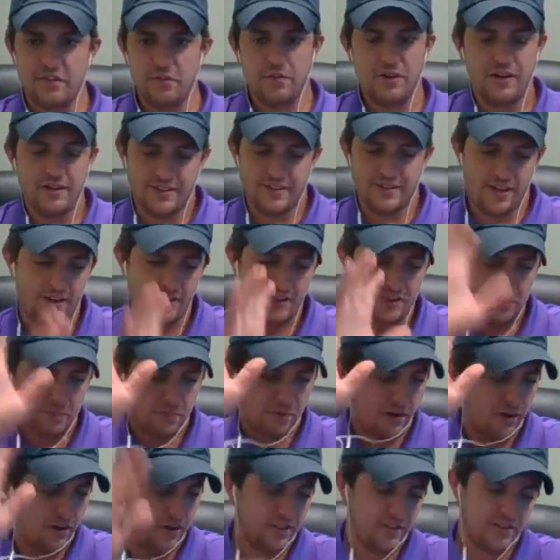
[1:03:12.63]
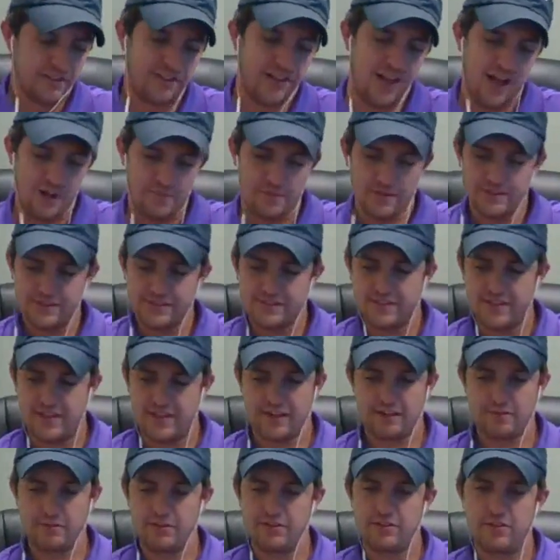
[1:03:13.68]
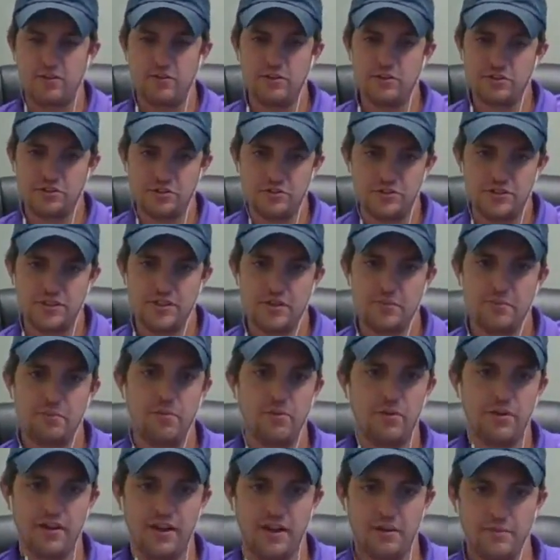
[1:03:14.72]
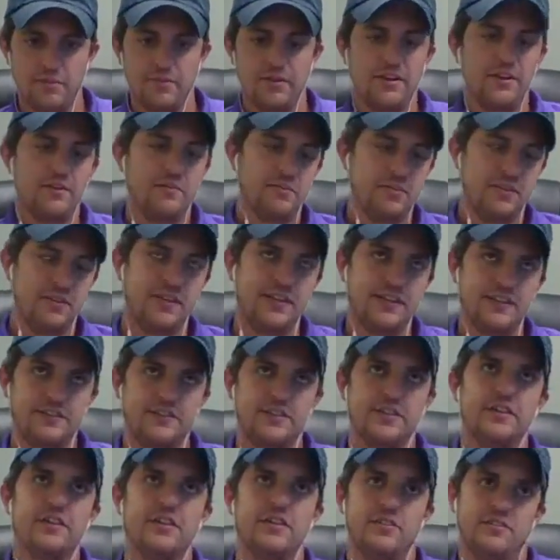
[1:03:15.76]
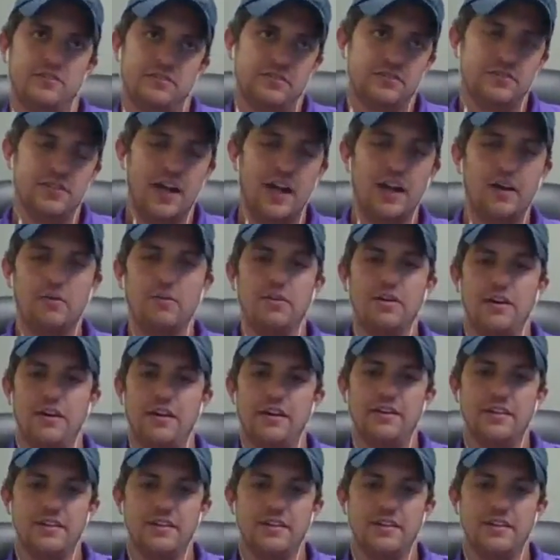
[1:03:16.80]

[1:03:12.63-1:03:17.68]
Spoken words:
If you want to tear us apart in the comments, like we totally screwed some point up, please do. I want it.